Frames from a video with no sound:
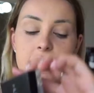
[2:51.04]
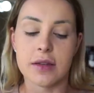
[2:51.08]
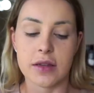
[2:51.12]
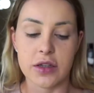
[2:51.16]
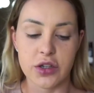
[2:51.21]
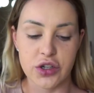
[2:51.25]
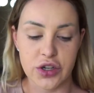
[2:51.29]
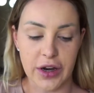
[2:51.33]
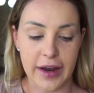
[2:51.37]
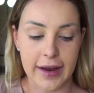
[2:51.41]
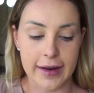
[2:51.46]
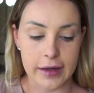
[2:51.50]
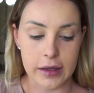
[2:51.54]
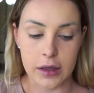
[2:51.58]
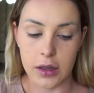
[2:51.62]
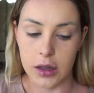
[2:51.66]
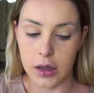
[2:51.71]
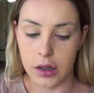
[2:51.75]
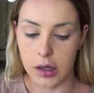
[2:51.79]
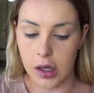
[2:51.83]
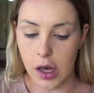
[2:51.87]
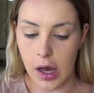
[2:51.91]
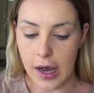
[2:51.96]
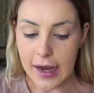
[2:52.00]
the shade
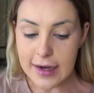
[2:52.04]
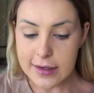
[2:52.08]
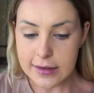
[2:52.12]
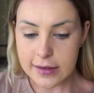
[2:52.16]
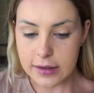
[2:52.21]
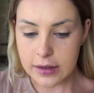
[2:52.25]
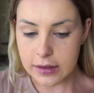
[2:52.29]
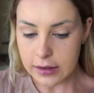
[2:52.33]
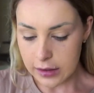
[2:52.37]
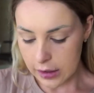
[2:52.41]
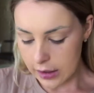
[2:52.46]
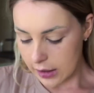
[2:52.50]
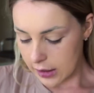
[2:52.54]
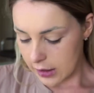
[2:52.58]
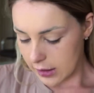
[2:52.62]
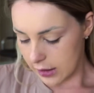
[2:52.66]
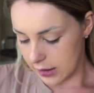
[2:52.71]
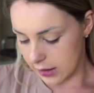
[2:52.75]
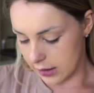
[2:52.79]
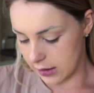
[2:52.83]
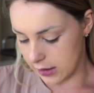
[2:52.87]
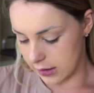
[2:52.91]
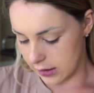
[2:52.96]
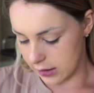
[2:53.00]
Light,
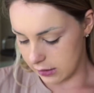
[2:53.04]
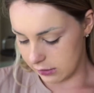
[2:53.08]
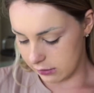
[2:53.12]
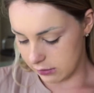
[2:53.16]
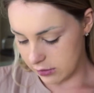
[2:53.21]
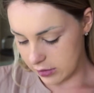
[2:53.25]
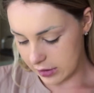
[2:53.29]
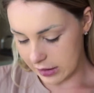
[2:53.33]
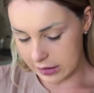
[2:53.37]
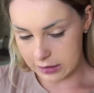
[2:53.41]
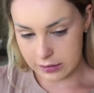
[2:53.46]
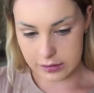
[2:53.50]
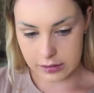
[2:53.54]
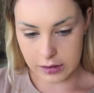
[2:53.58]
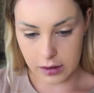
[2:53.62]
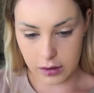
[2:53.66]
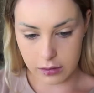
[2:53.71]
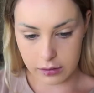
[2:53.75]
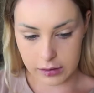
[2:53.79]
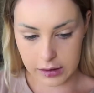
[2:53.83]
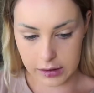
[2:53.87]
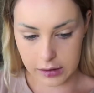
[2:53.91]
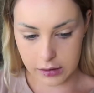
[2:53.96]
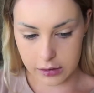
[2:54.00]
and I'm just
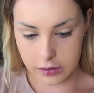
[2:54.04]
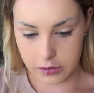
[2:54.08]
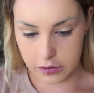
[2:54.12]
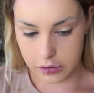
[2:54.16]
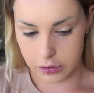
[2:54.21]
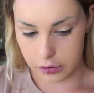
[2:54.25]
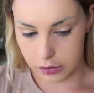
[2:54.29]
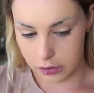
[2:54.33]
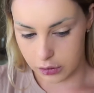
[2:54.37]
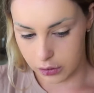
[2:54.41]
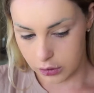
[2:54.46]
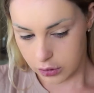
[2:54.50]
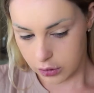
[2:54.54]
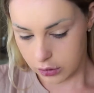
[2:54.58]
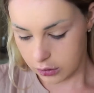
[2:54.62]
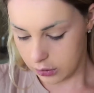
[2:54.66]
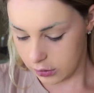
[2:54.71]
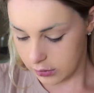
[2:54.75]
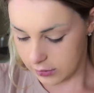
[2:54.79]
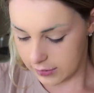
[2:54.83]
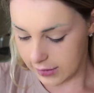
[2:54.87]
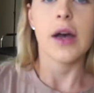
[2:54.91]
going to use